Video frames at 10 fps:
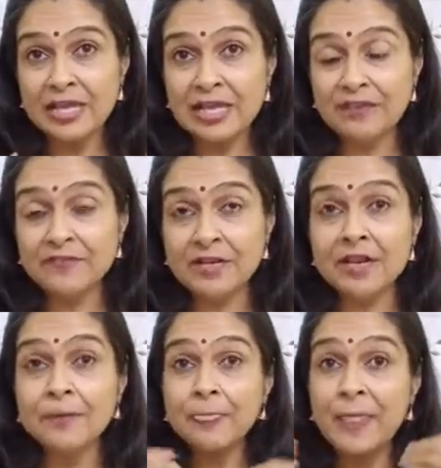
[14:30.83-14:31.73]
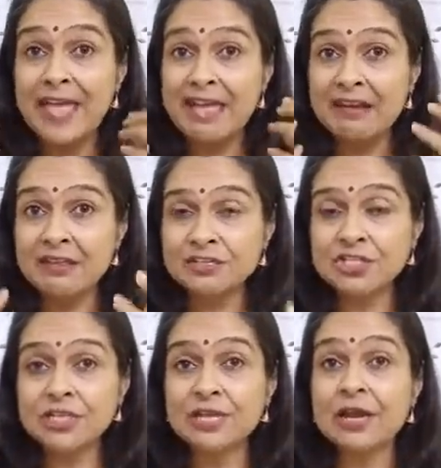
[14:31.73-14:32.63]
given
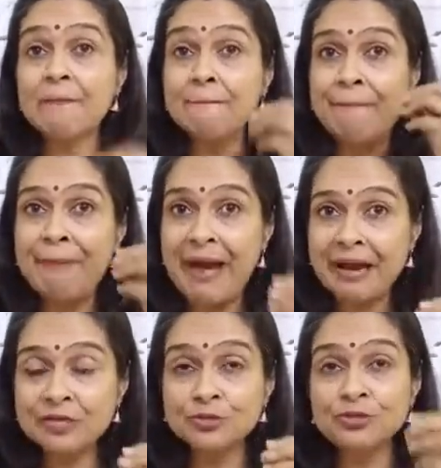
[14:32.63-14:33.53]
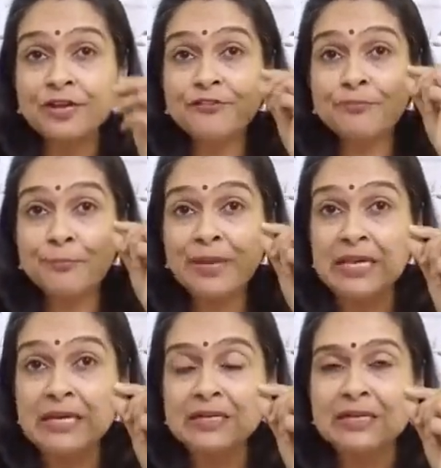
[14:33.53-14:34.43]
energy back to that
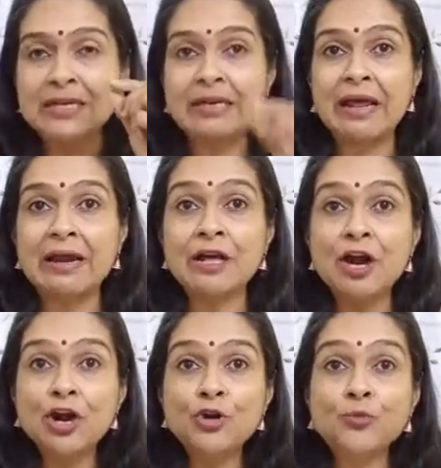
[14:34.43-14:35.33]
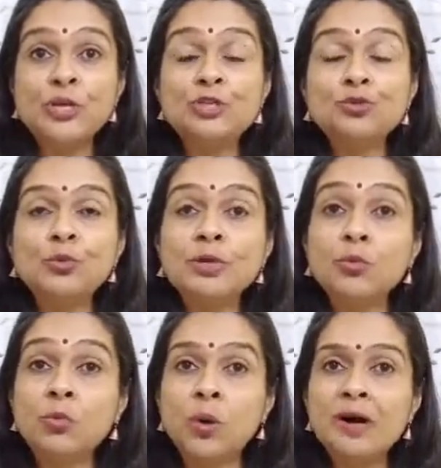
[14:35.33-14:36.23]
pineal gland, which will
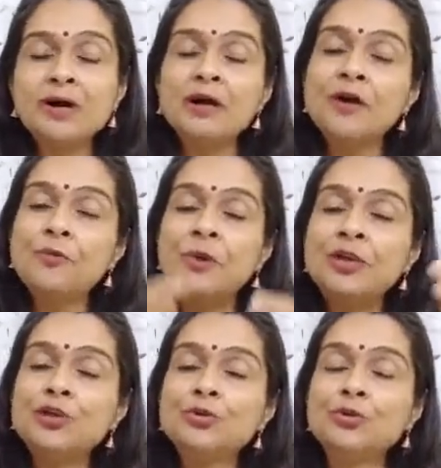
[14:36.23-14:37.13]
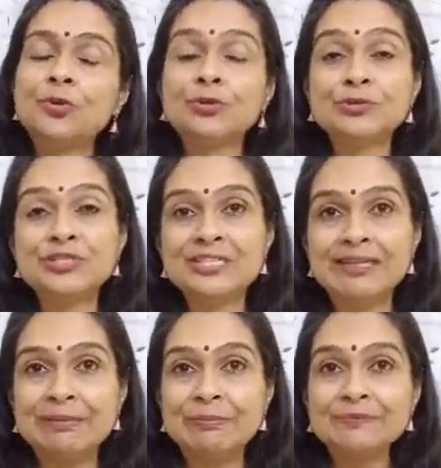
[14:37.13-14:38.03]
work when you go to
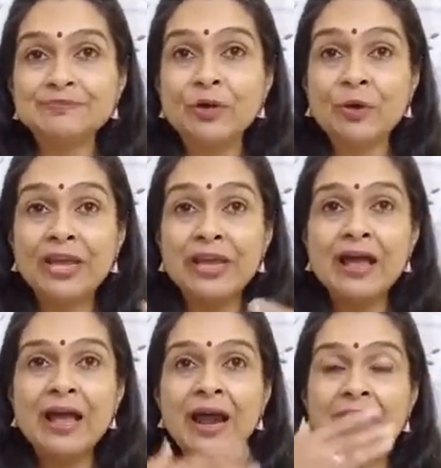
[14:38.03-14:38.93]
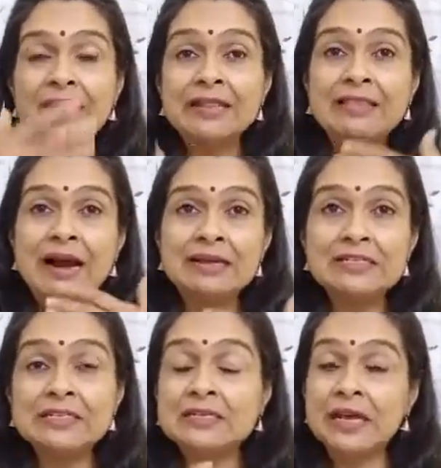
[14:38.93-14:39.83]
sleep. Okay, and that is
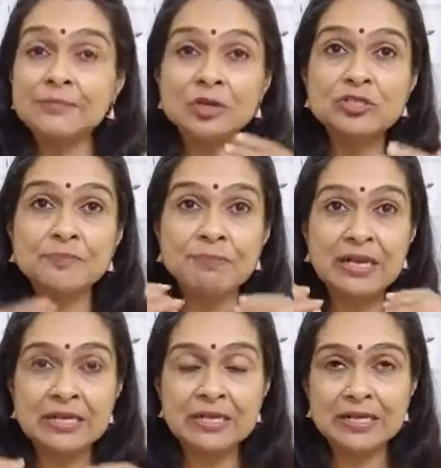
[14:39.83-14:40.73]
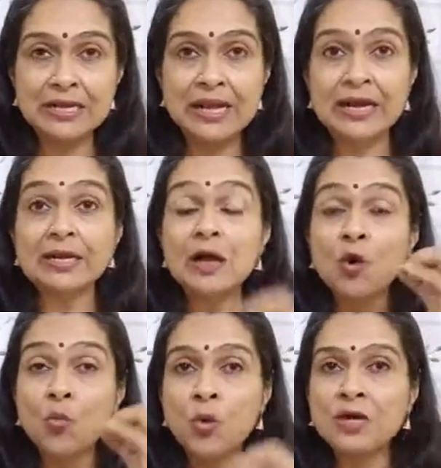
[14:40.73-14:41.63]
the time, because the pineal gland
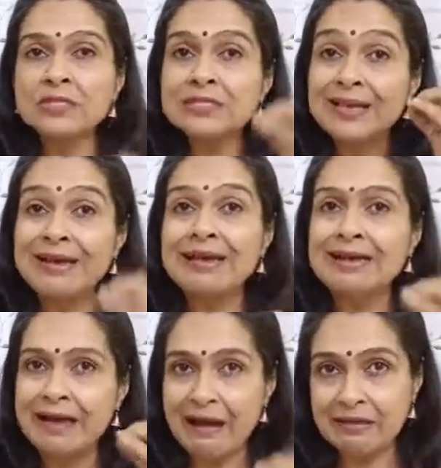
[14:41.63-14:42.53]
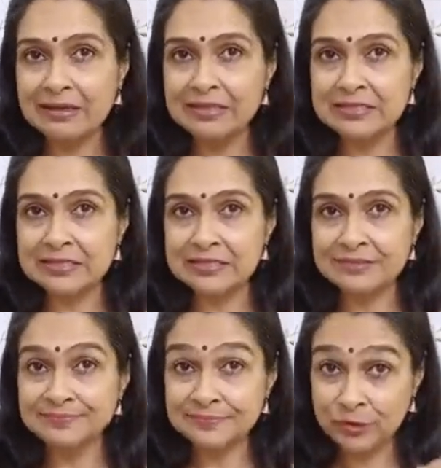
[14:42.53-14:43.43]
works in darkness.
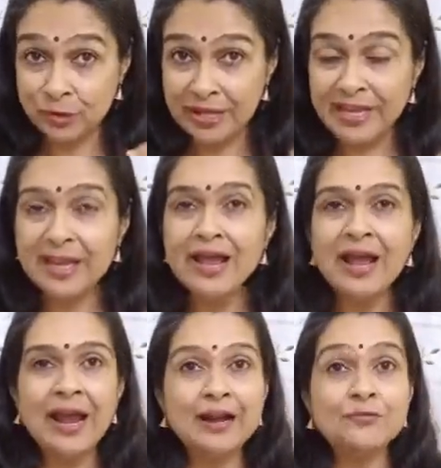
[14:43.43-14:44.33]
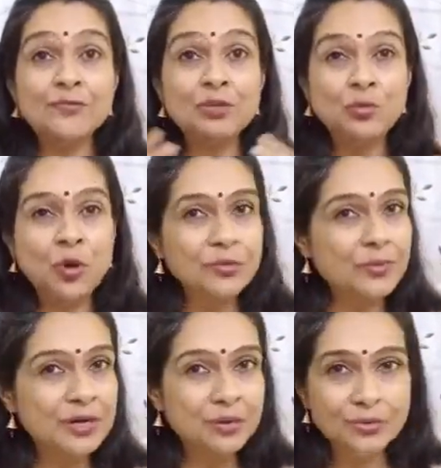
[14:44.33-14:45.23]
okay? And with what
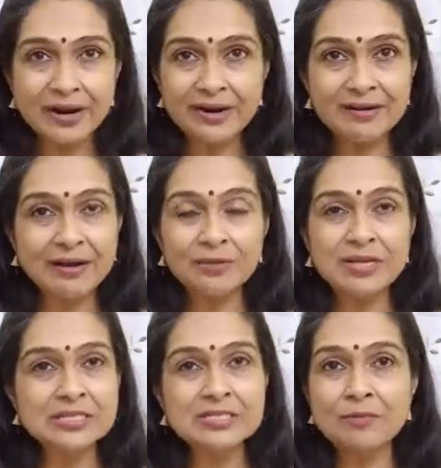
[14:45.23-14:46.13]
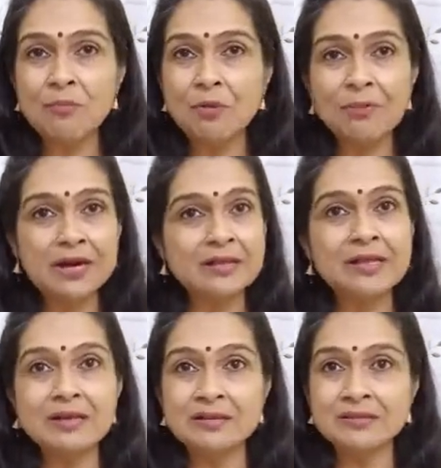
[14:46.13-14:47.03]
we do right now is the moment
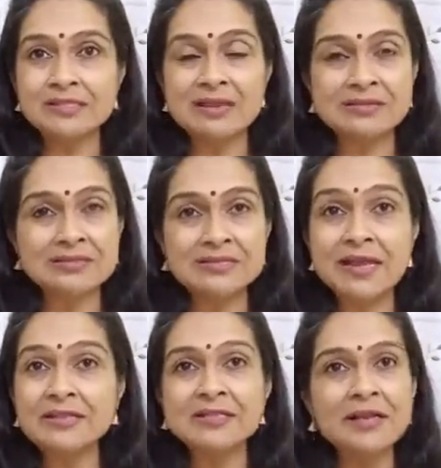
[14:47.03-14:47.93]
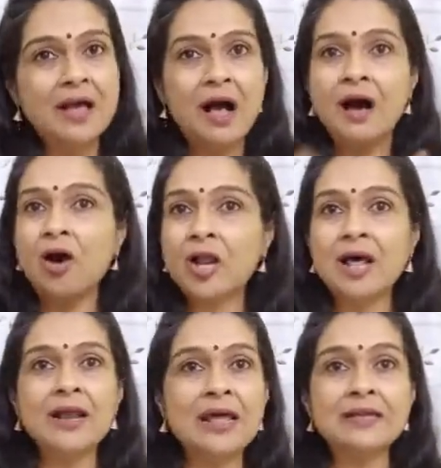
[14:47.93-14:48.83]
the sun sets, all
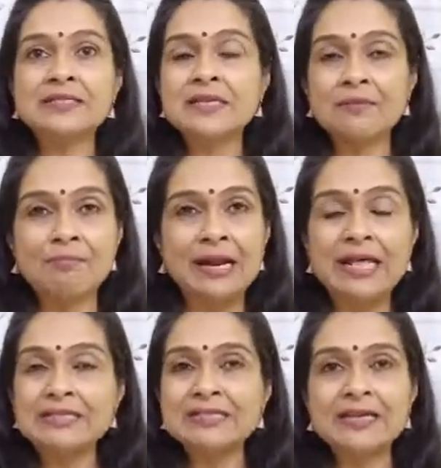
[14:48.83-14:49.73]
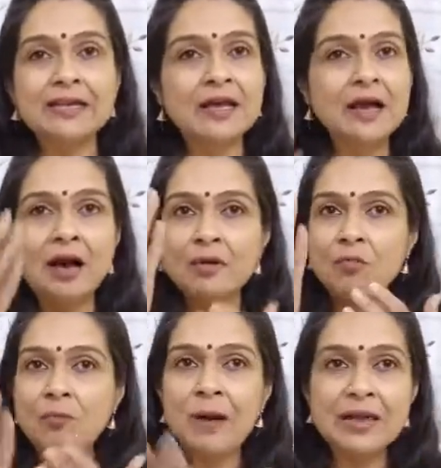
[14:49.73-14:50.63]
our lights are blazing, our
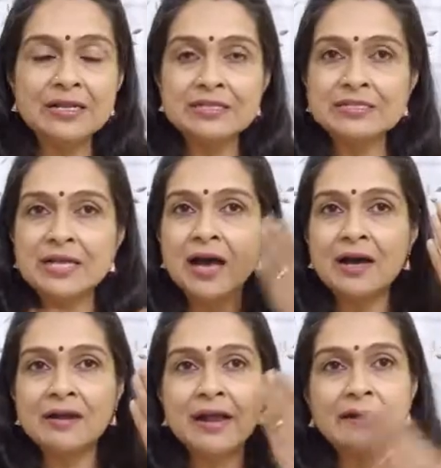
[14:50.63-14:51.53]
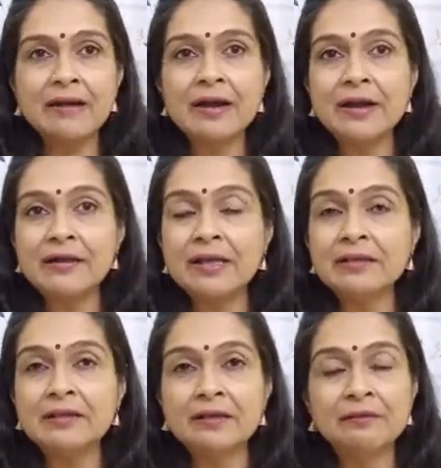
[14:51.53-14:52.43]
mobiles are radiating
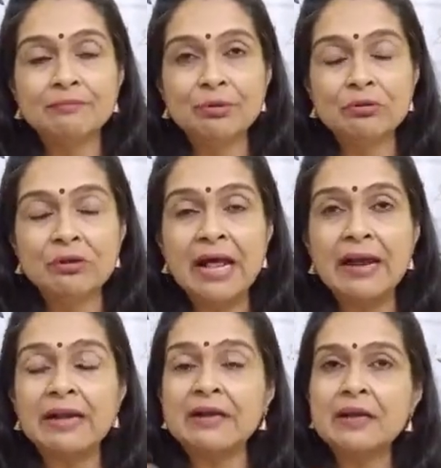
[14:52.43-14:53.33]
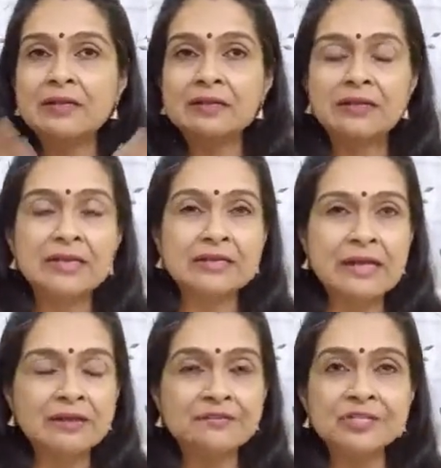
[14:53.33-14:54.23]
the blue light, the
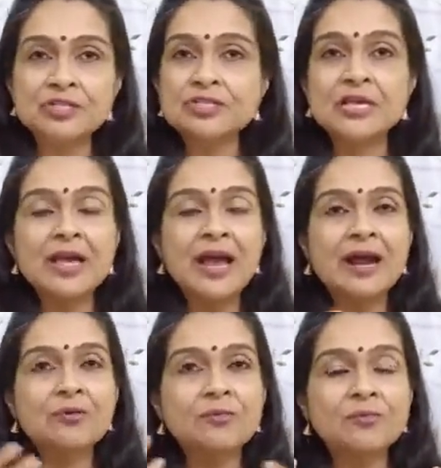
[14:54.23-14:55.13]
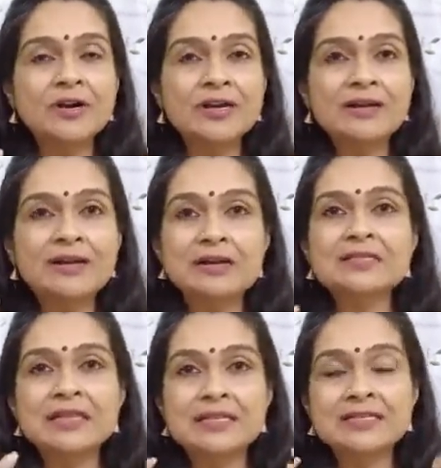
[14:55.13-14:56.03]
televisions, and what it
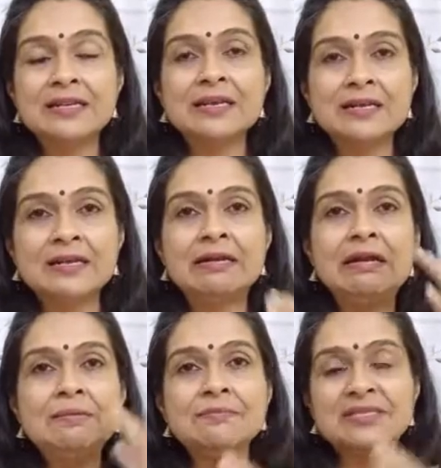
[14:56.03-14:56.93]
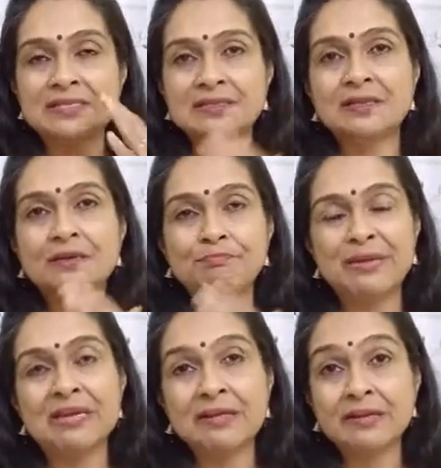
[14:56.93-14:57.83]
does is it dims the
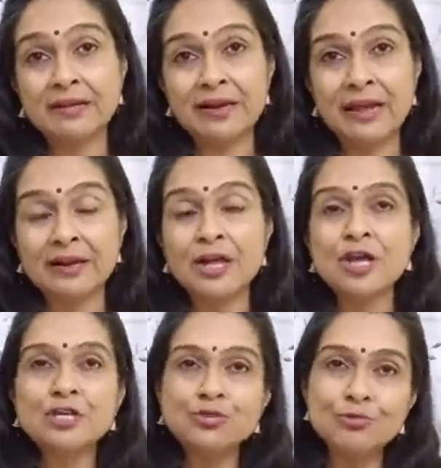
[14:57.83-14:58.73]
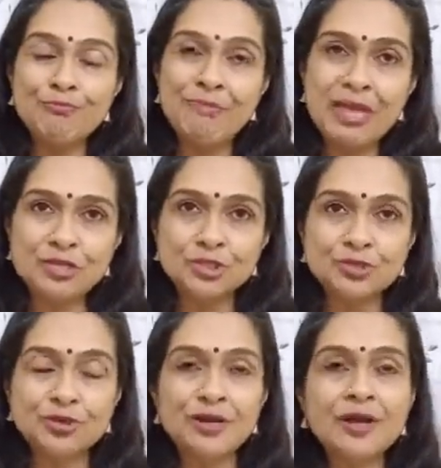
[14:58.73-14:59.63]
pineal gland. So make
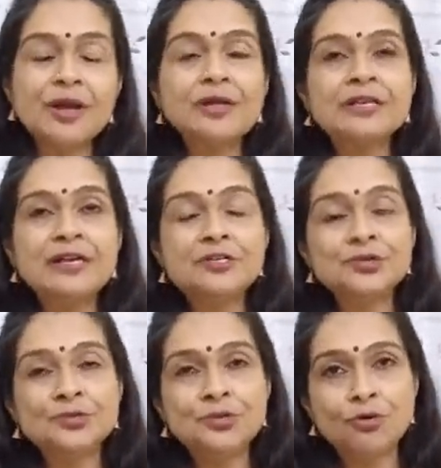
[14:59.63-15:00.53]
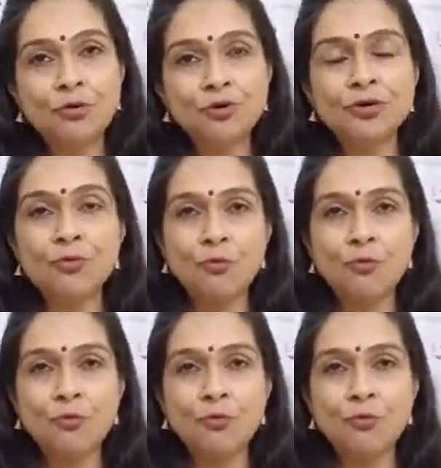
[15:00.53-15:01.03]
sure that you don't